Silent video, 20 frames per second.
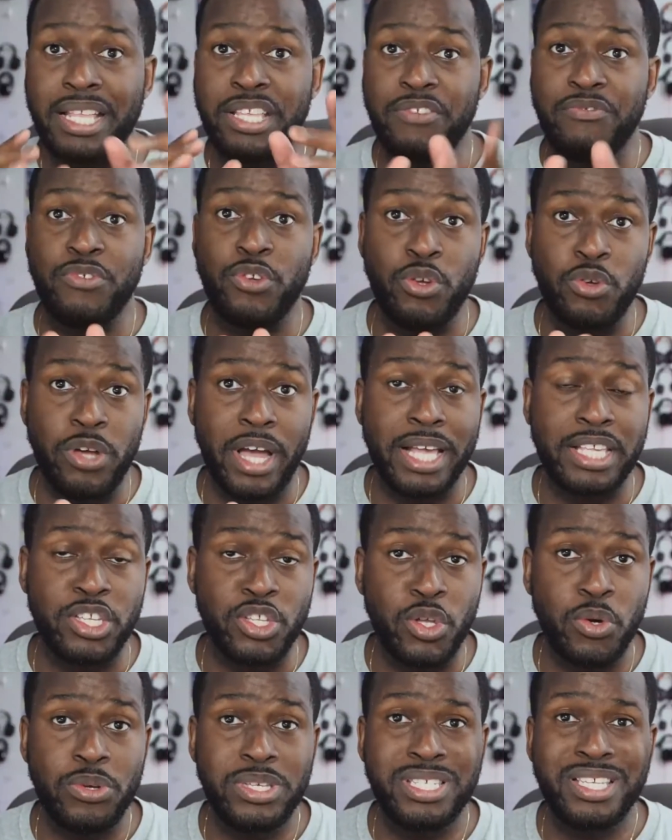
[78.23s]
and if you guys are
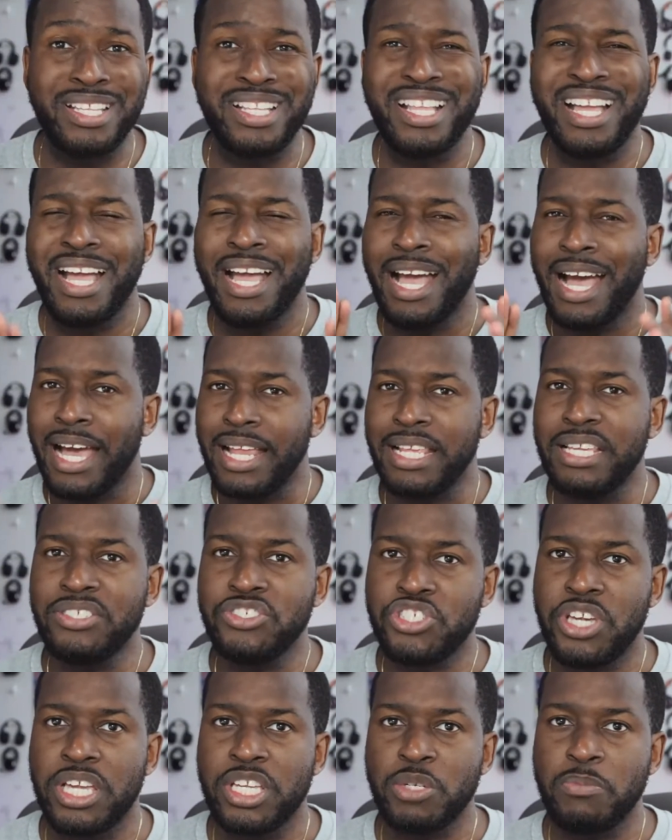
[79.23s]
noticing, I did
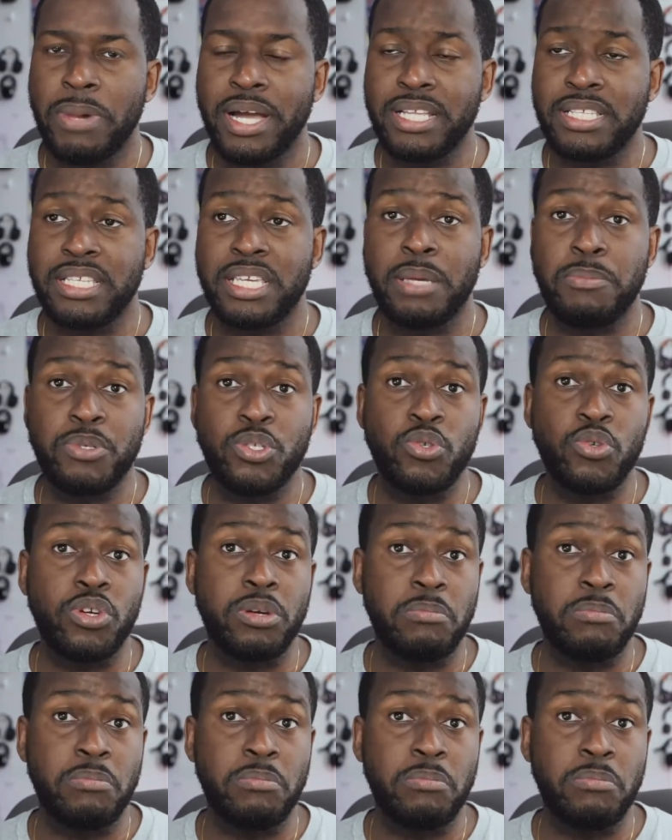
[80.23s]
change my tips to